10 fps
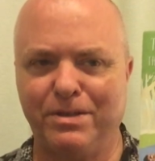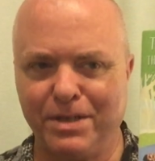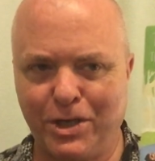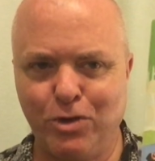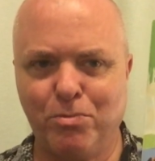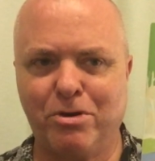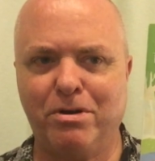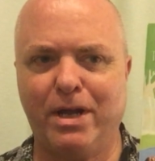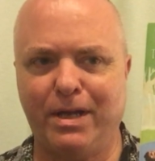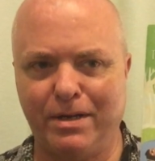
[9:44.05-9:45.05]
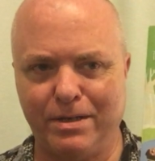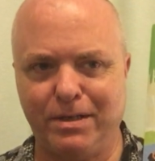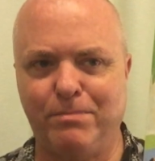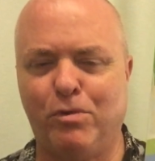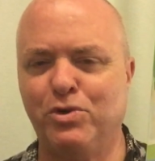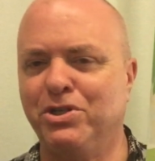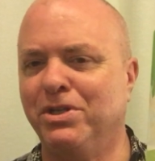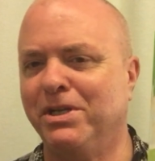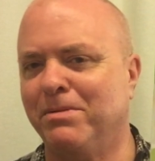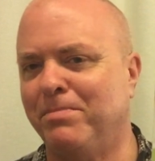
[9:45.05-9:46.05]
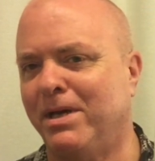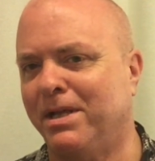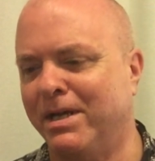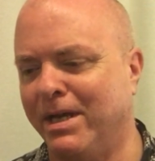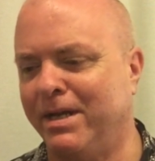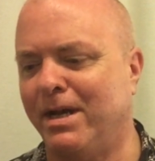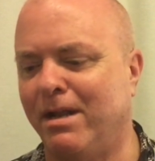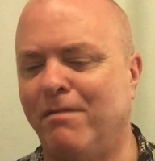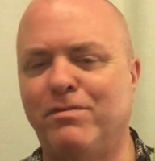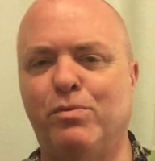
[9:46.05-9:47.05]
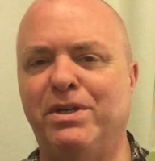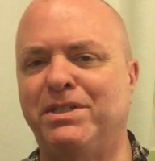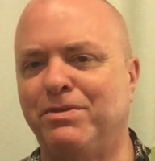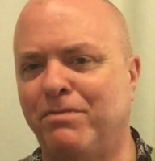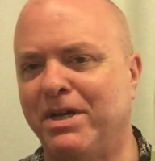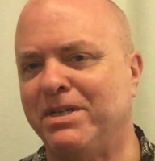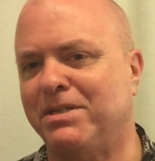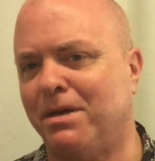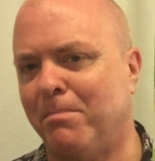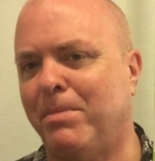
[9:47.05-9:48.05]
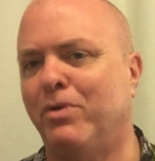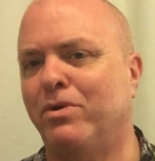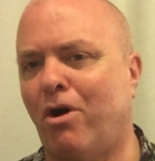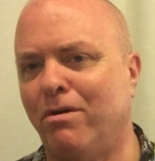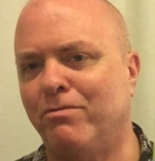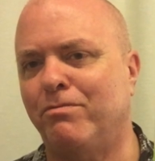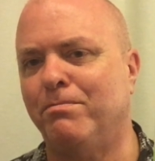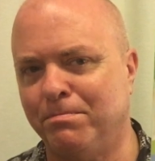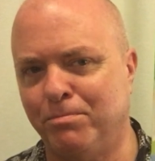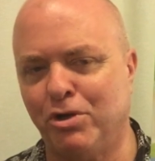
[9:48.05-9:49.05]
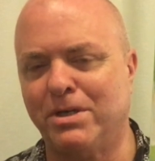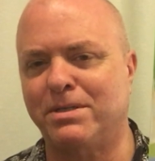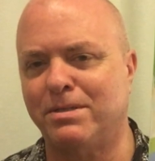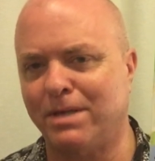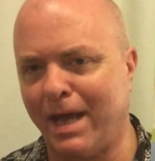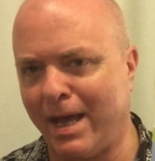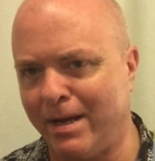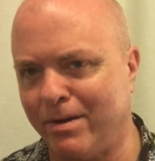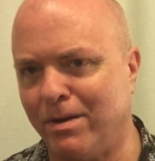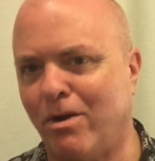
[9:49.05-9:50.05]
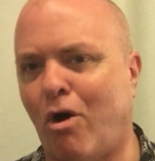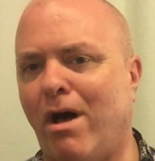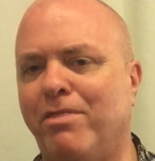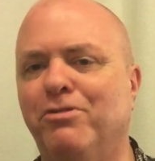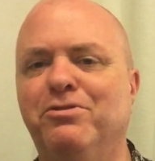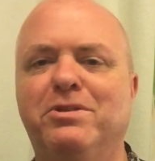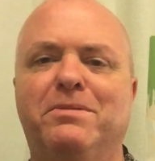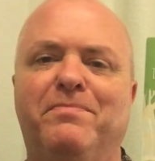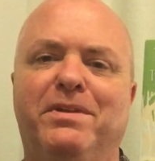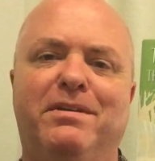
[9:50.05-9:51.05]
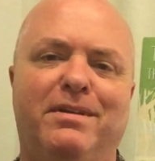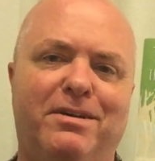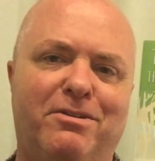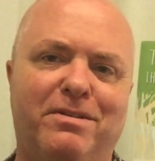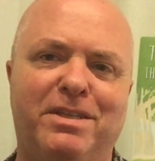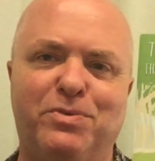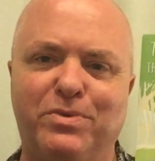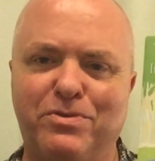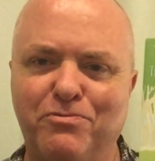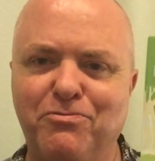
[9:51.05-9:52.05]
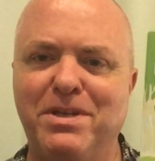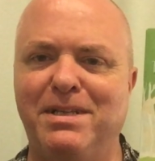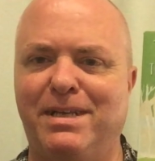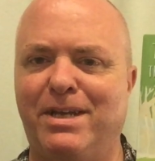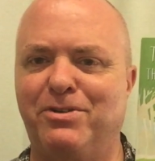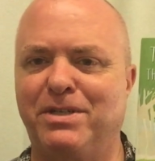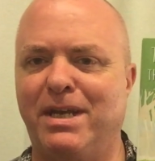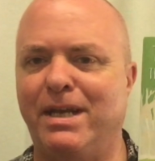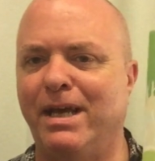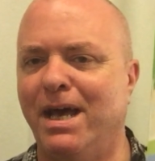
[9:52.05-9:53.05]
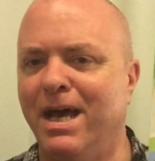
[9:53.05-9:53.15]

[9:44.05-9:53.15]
humor and emotionally compelling, and I love the way she writes about books and authors in here. This was really entertaining.